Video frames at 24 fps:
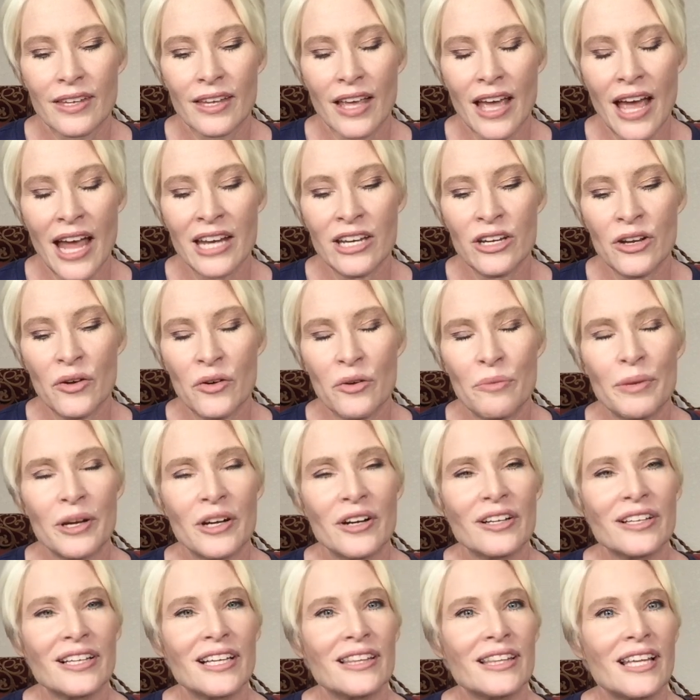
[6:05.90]
I know,
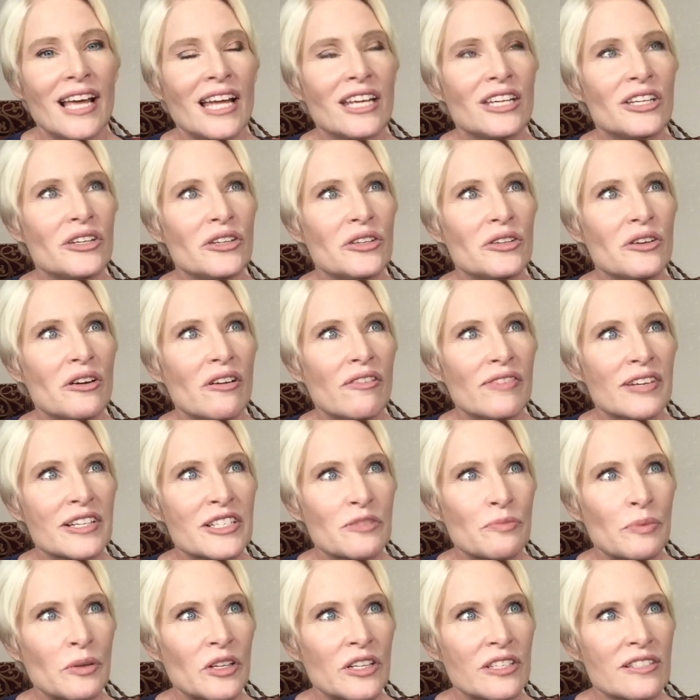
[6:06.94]
Marilyn, that you have
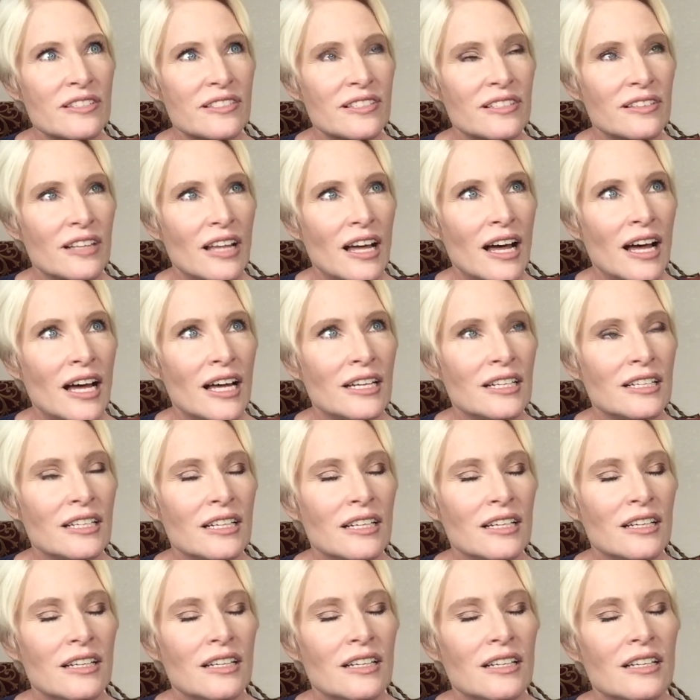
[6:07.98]
experienced a lot.
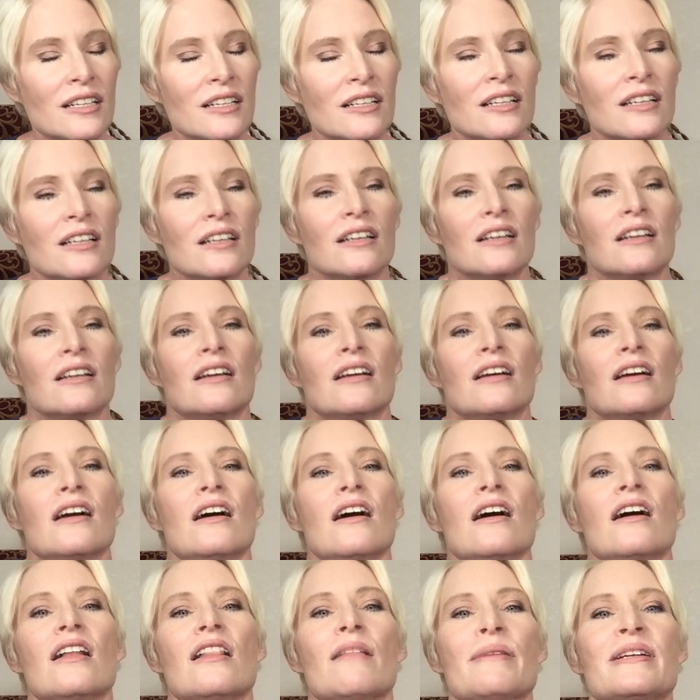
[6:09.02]

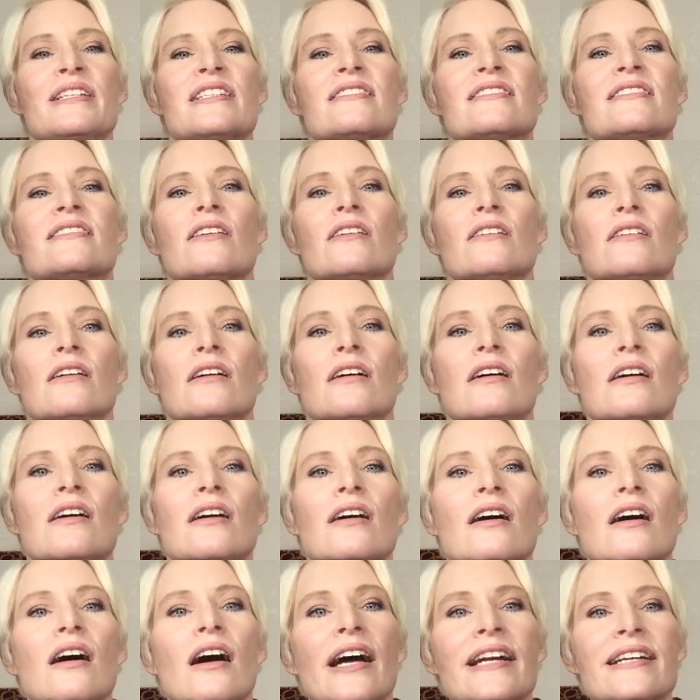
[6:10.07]
Let me just, uh,
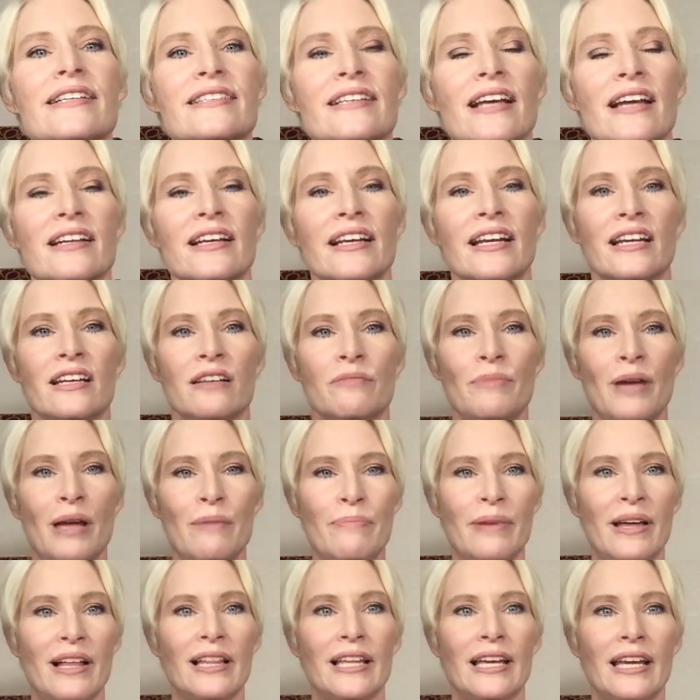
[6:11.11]
I just got a hit in my
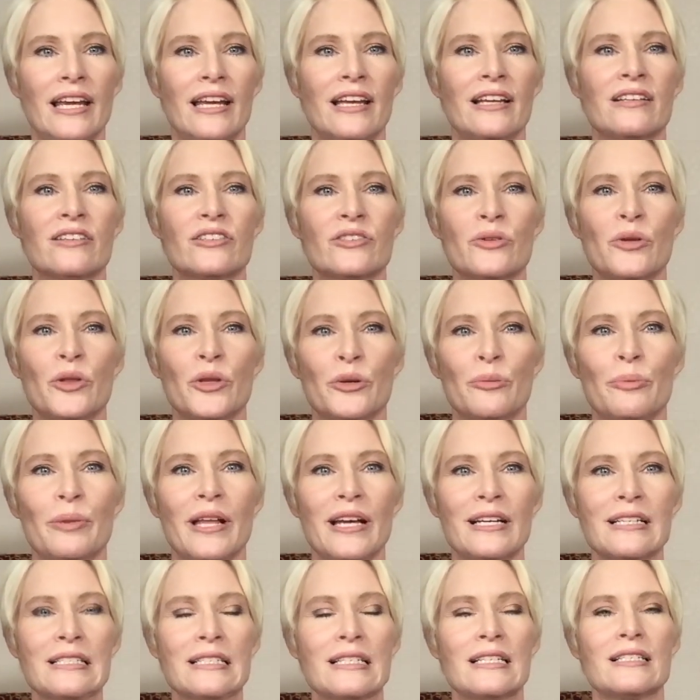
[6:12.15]
belly, solar
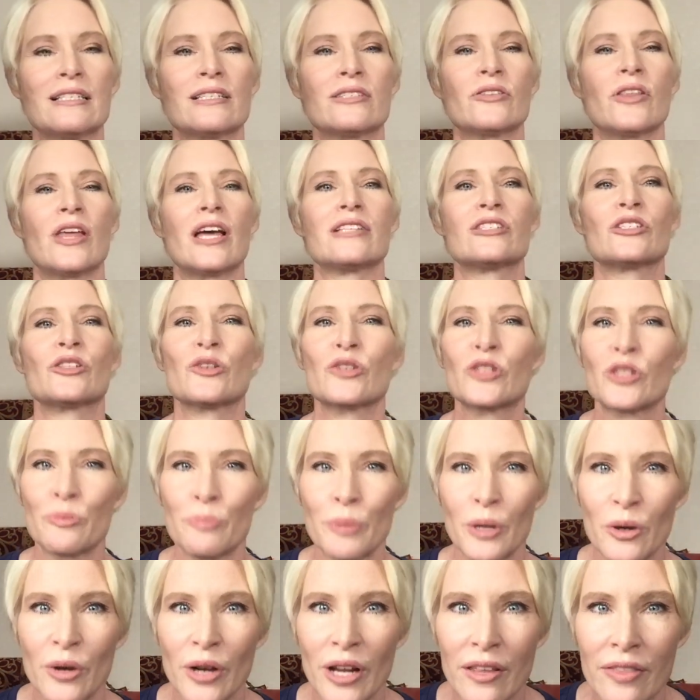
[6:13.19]
plexus. So that's your
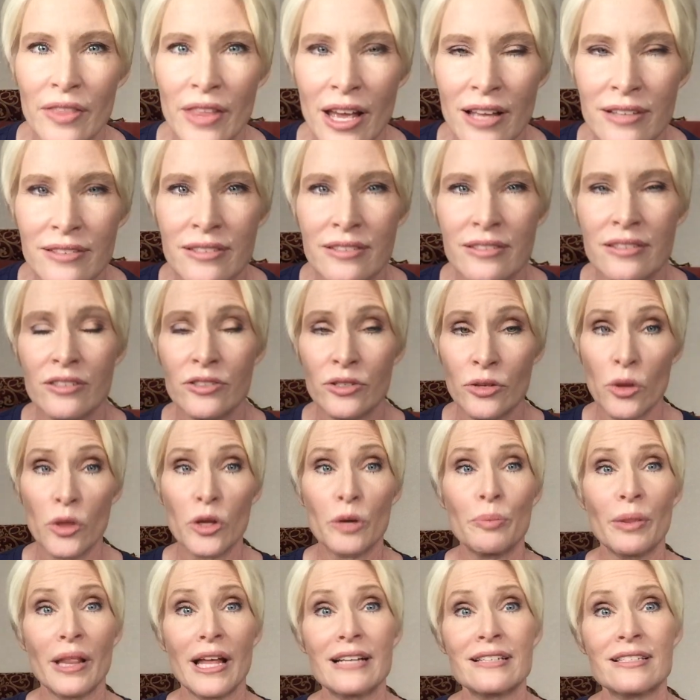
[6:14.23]
spirit. That's the solar
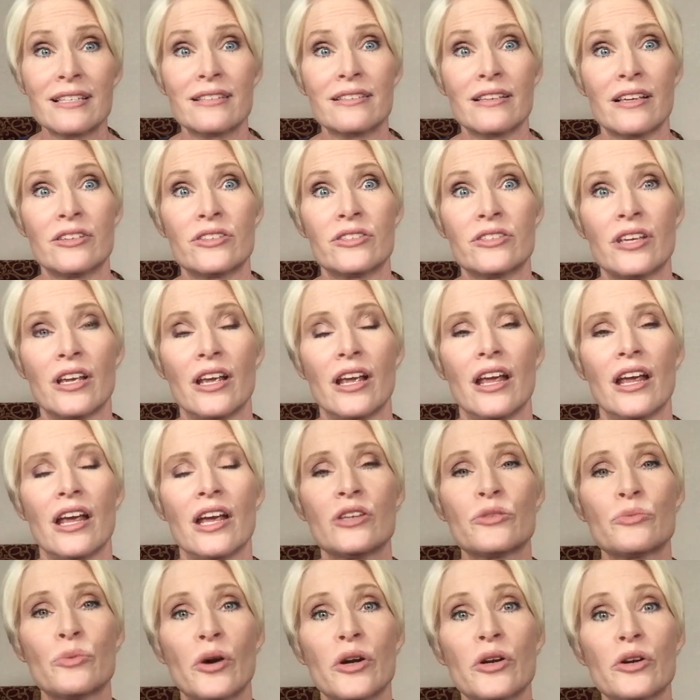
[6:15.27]
plexus is,
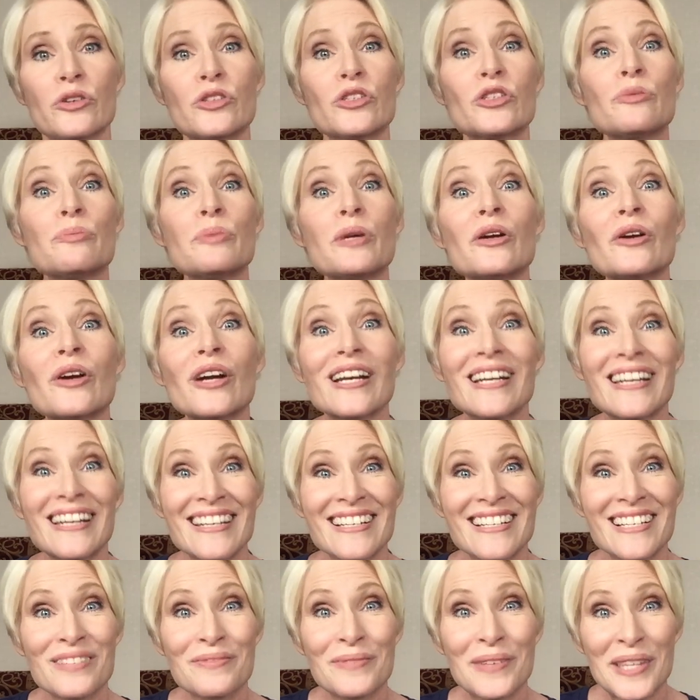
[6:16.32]
is where your spirit
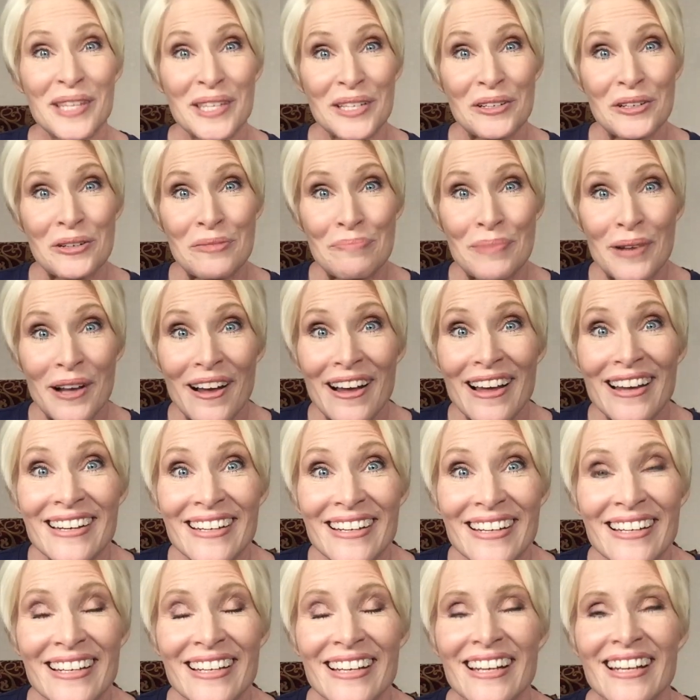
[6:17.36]
is within your
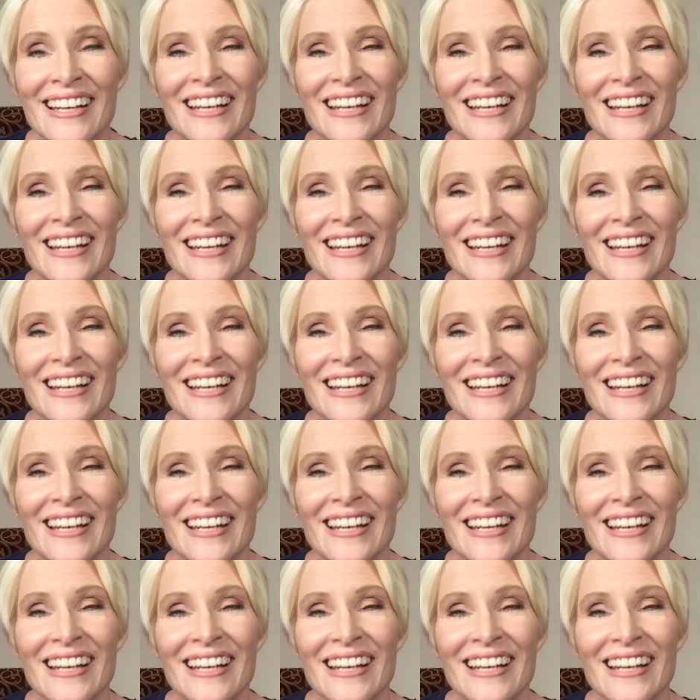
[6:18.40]
body.